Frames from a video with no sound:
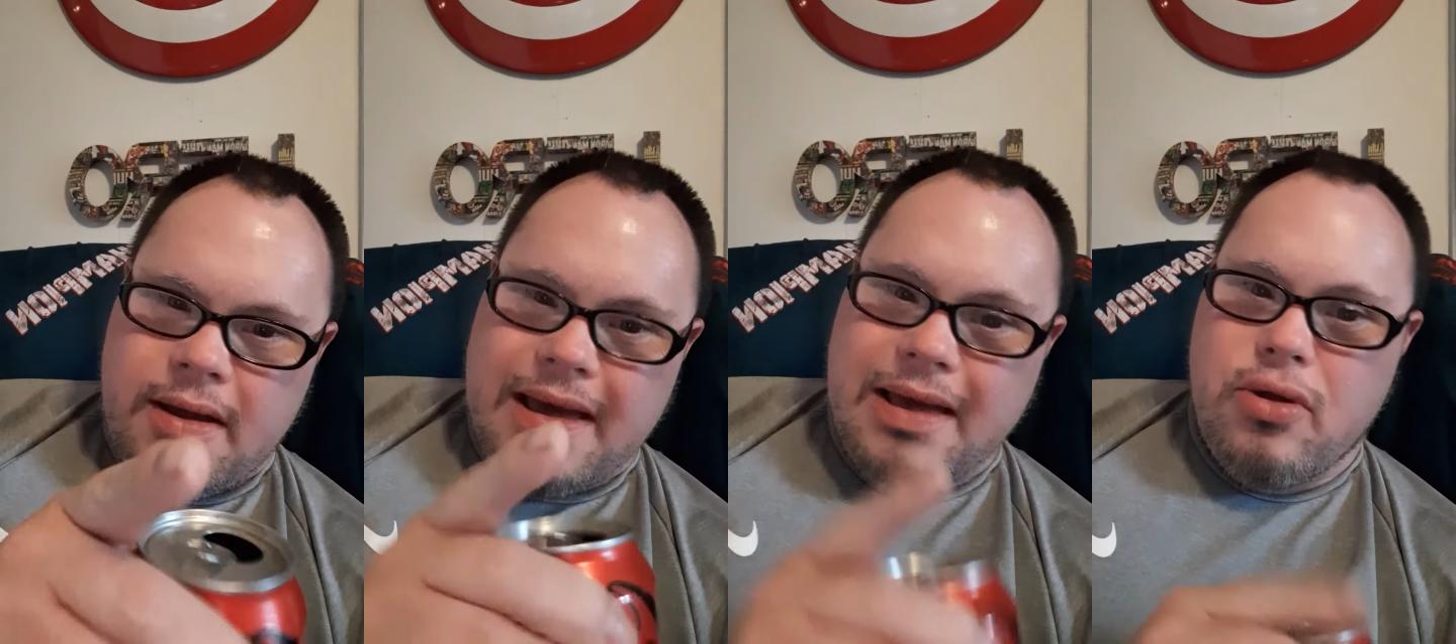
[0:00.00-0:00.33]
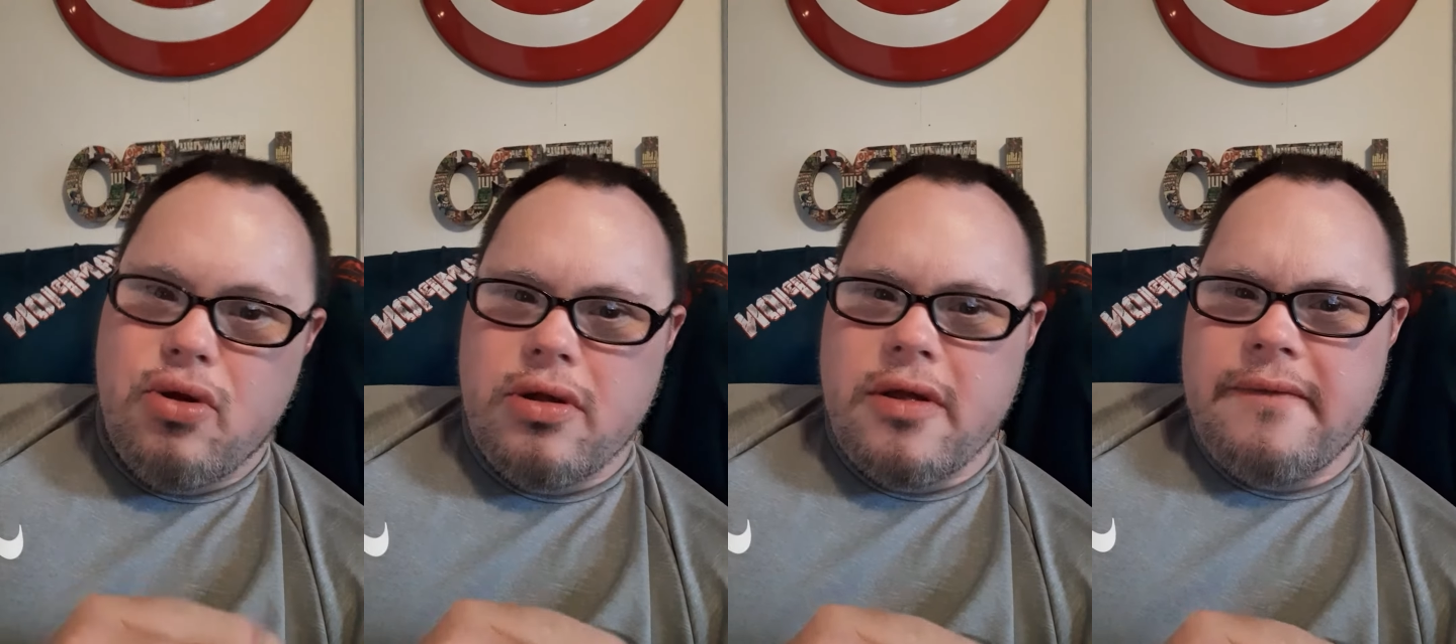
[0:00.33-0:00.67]

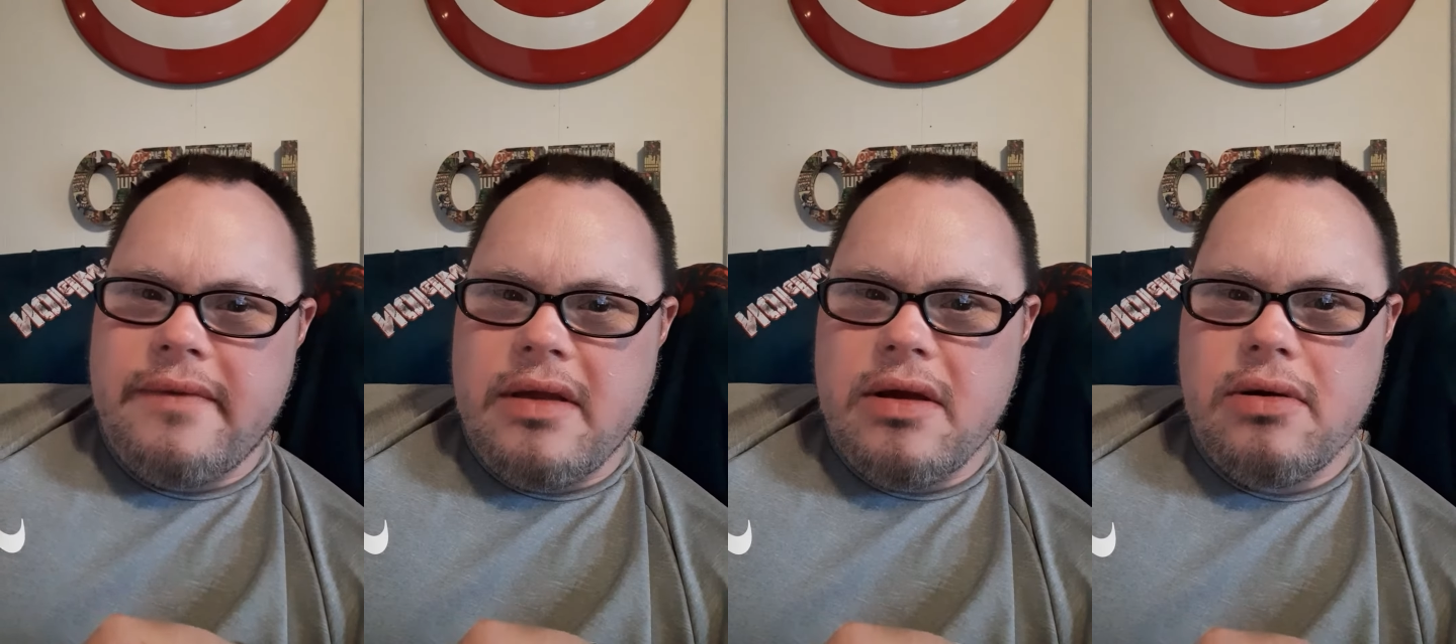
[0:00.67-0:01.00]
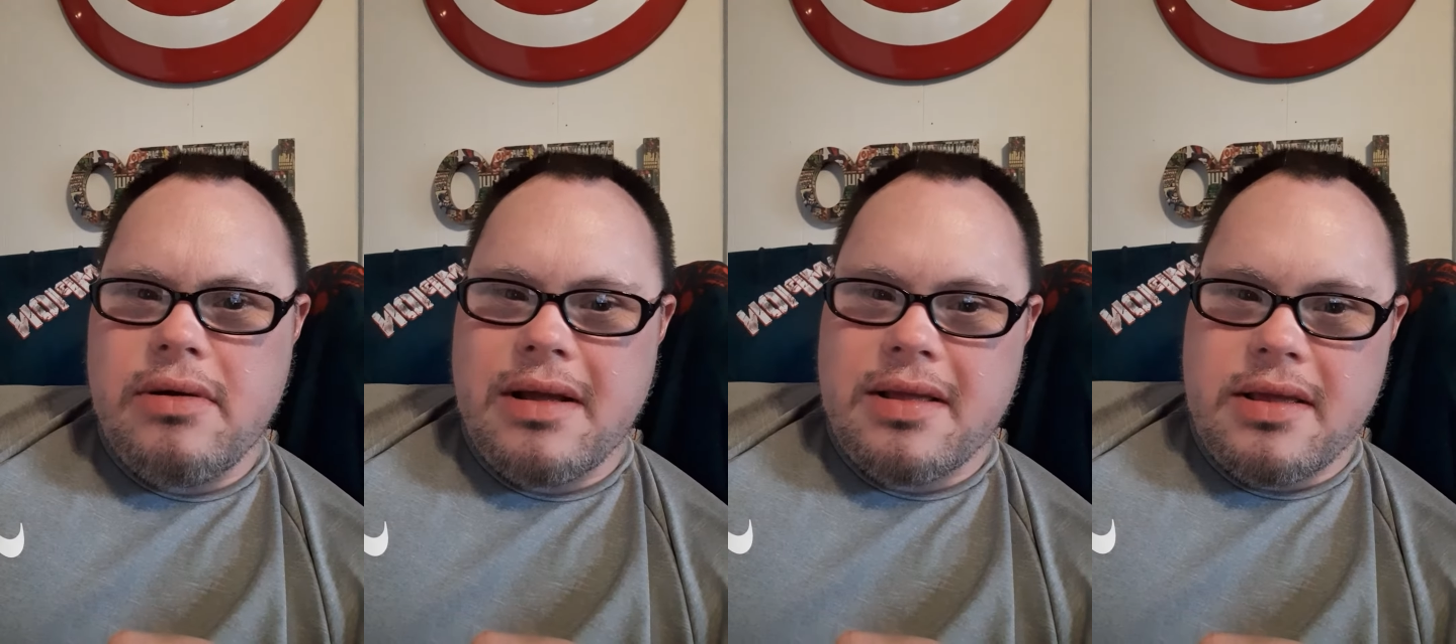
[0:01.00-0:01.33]
Enjoy this video.
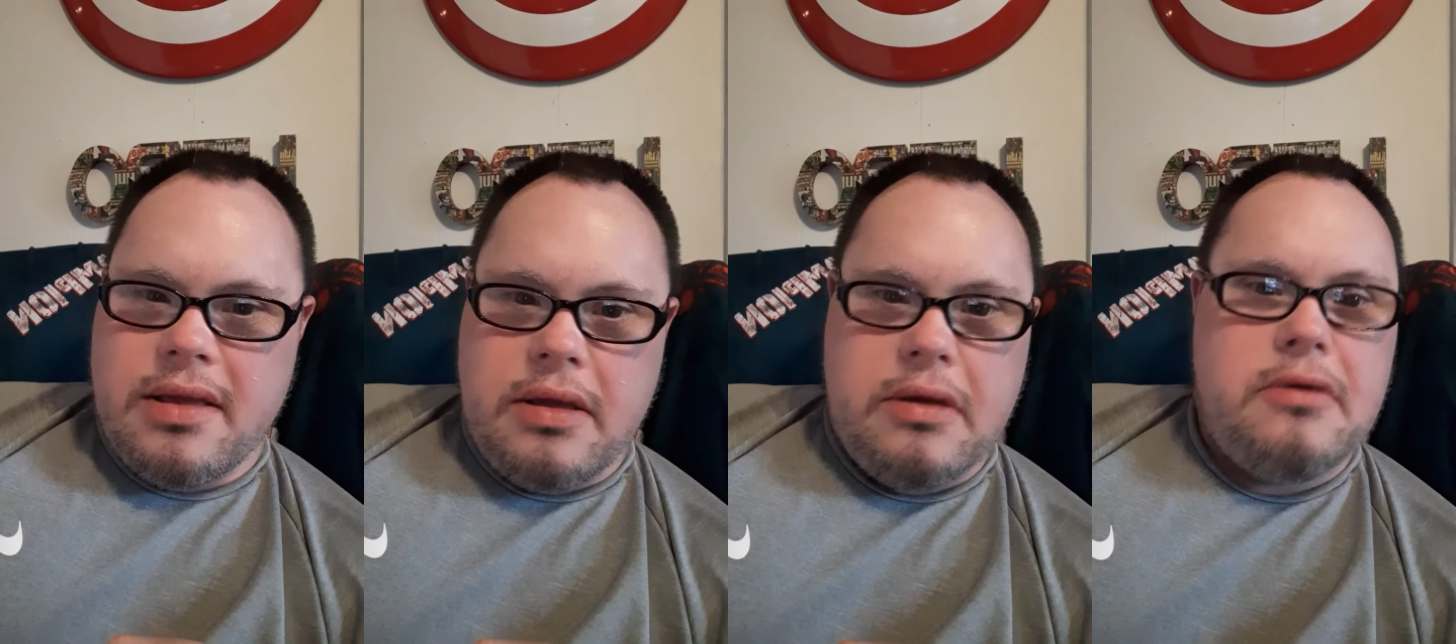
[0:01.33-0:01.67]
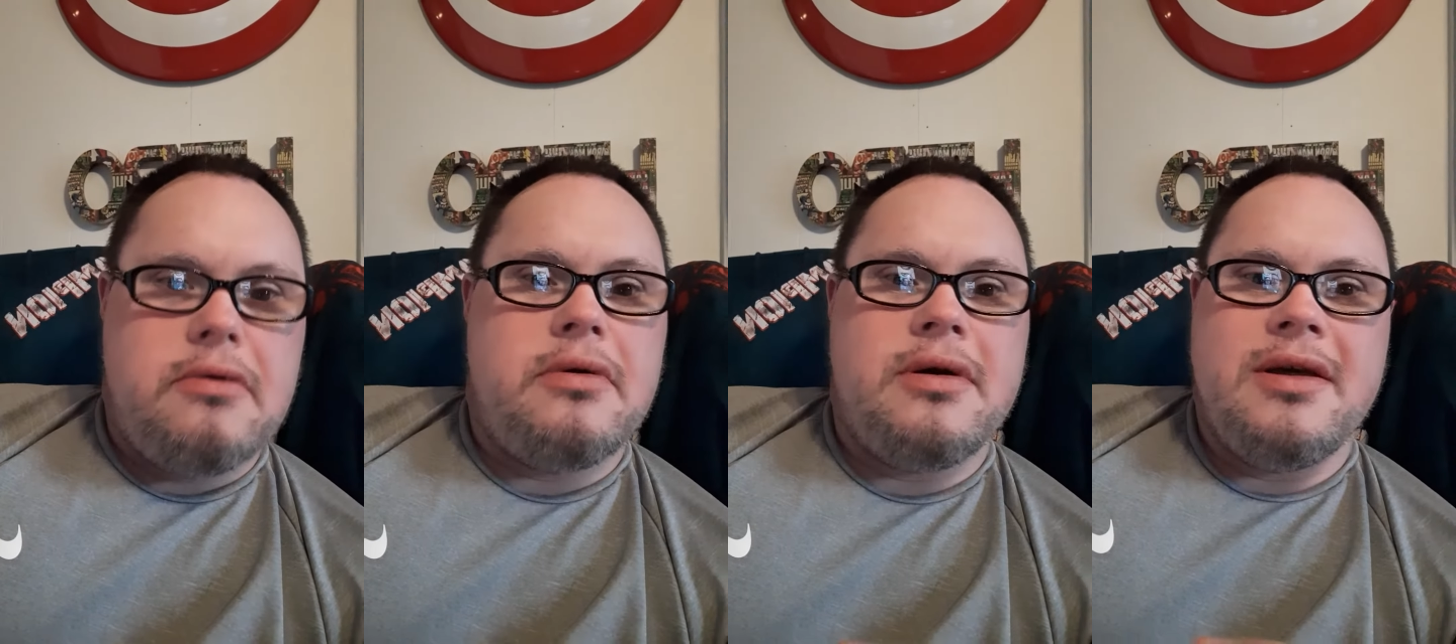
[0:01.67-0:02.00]
I see you